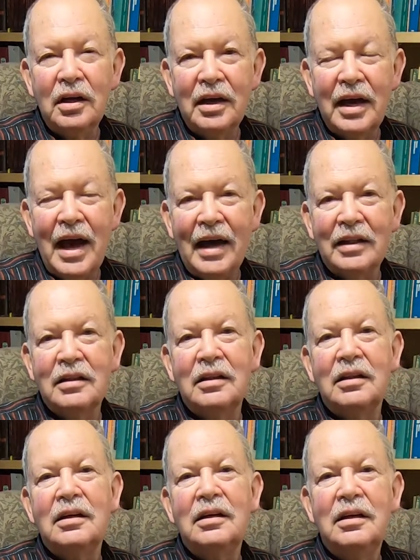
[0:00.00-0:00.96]

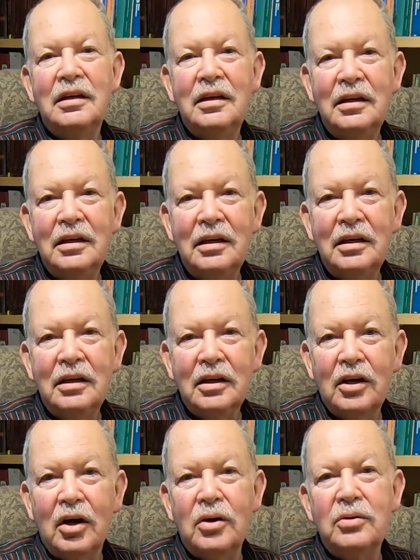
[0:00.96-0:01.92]
cattle,
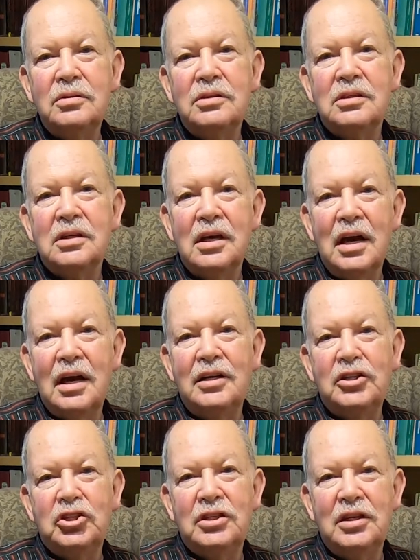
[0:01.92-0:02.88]
goats,
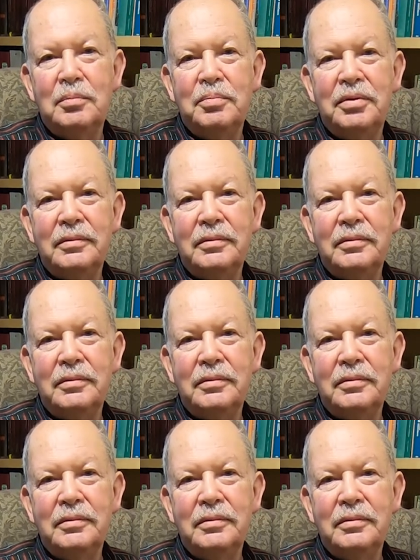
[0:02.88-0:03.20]
and sheep.